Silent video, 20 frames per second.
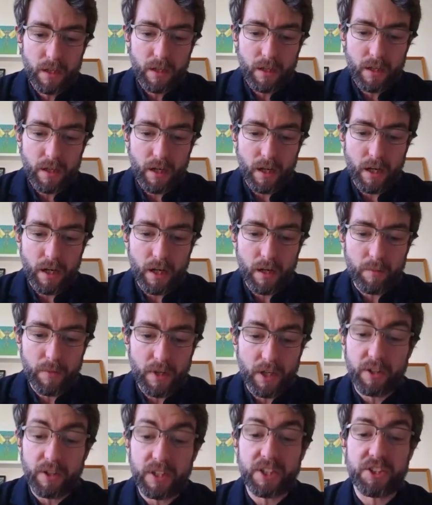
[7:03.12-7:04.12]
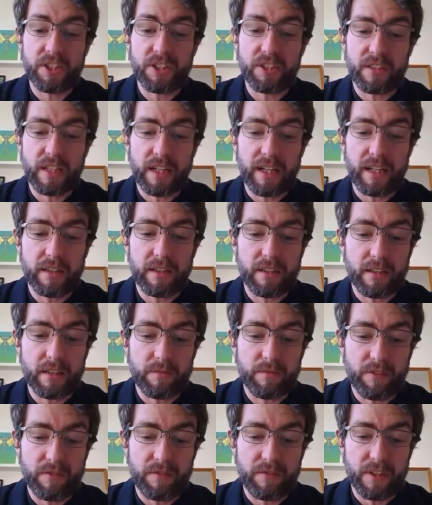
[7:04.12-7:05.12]
And I should say
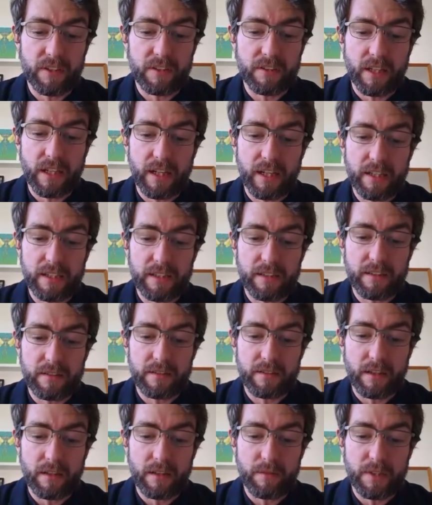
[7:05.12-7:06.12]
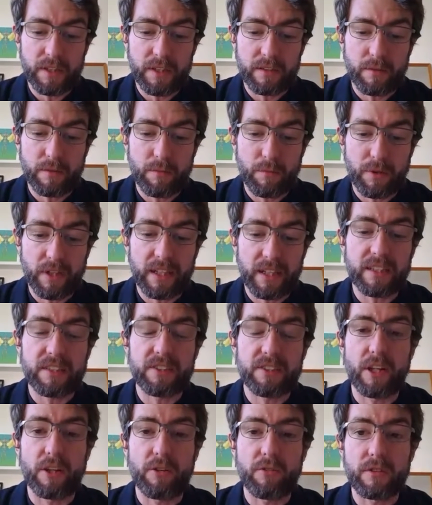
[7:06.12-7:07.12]
the first line is completely
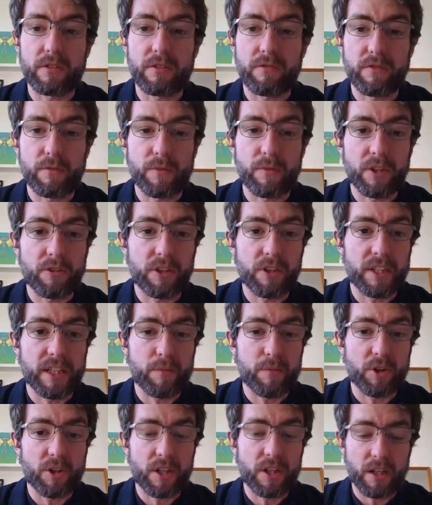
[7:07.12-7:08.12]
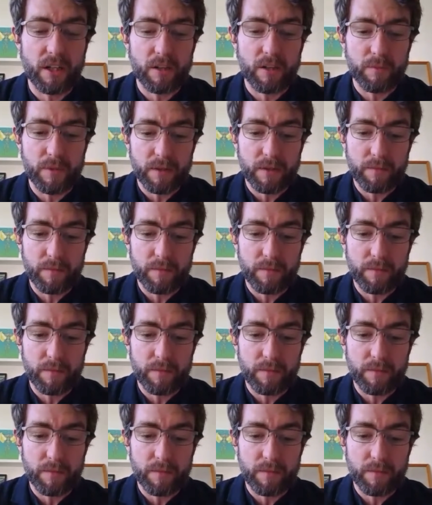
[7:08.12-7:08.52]
stolen from Haruki Murakami.